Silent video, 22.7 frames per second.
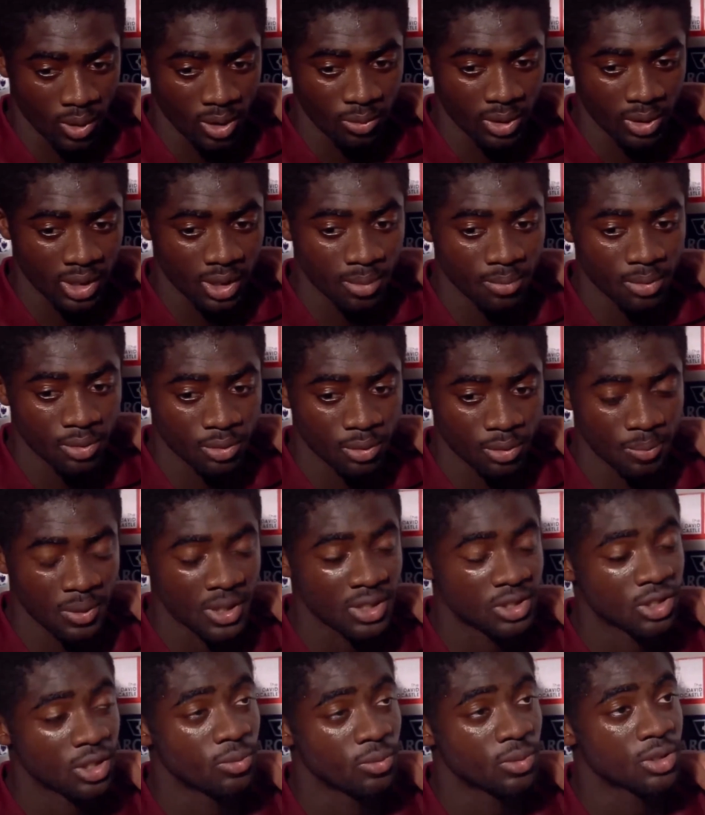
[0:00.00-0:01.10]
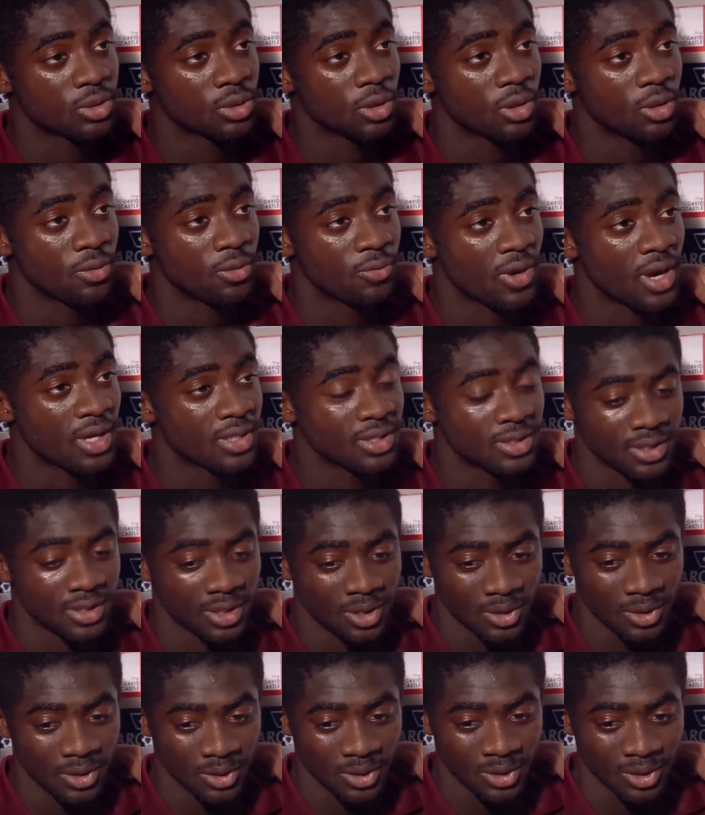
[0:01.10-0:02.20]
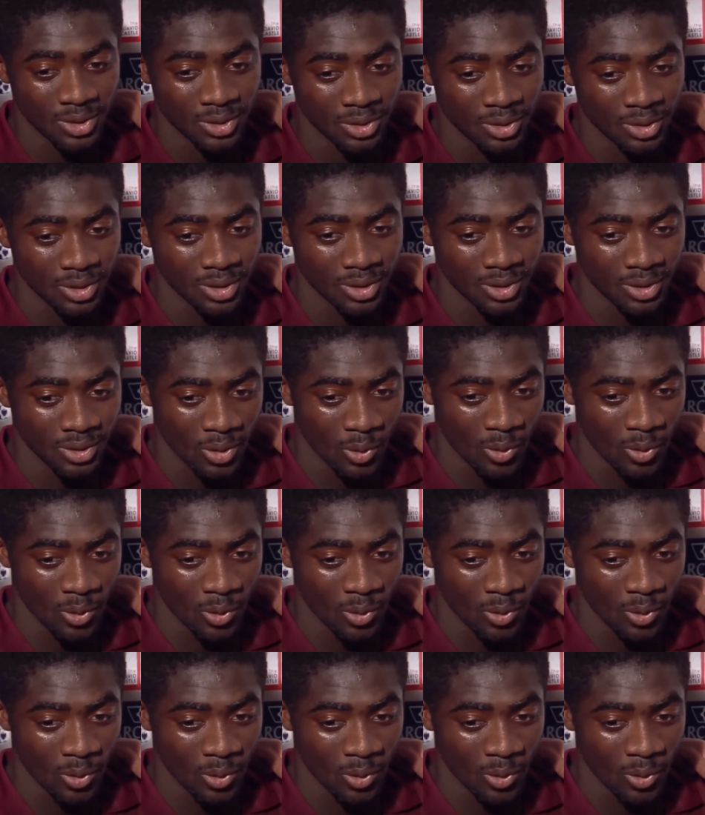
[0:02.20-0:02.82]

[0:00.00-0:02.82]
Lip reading: I didn't want to put the team in a difficult position.